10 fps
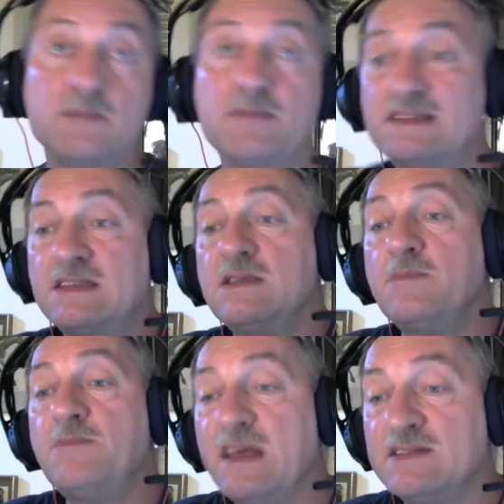but it
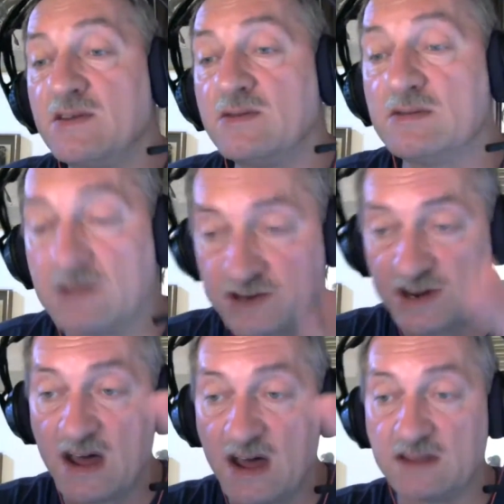depends on
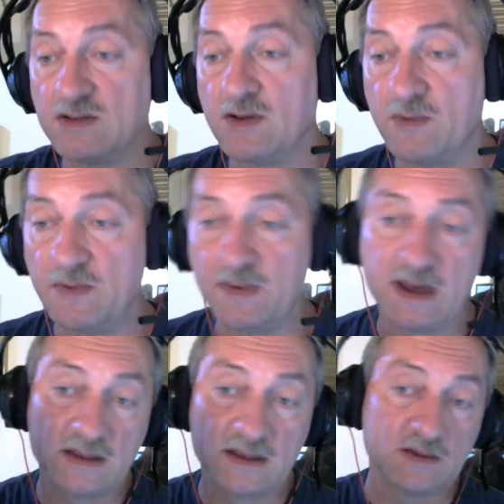chart. Where
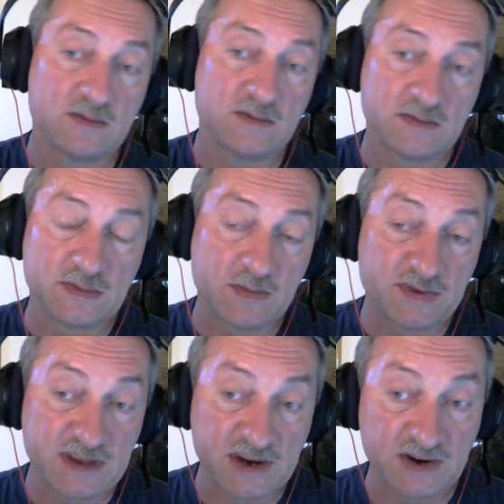is the
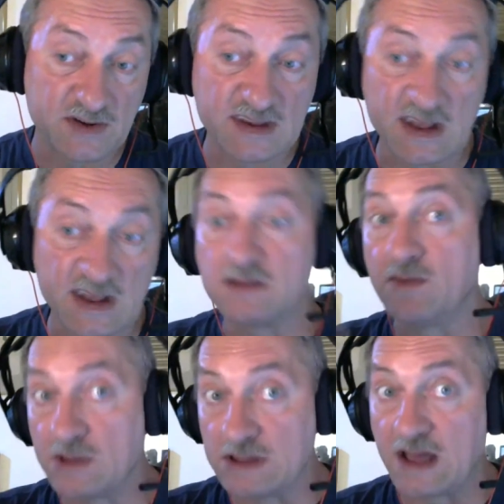position of Saturn?
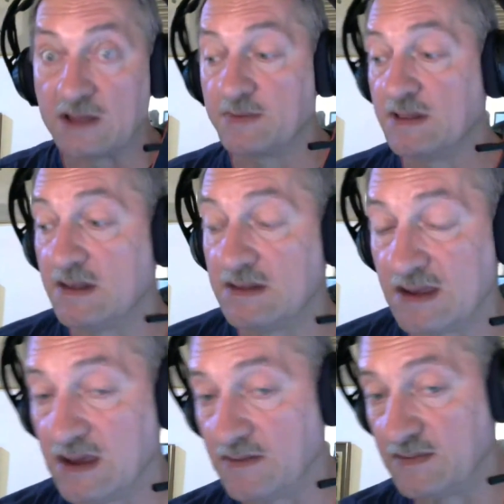What aspect does
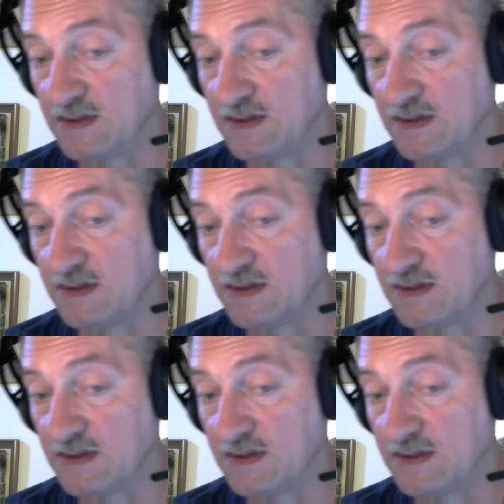it have?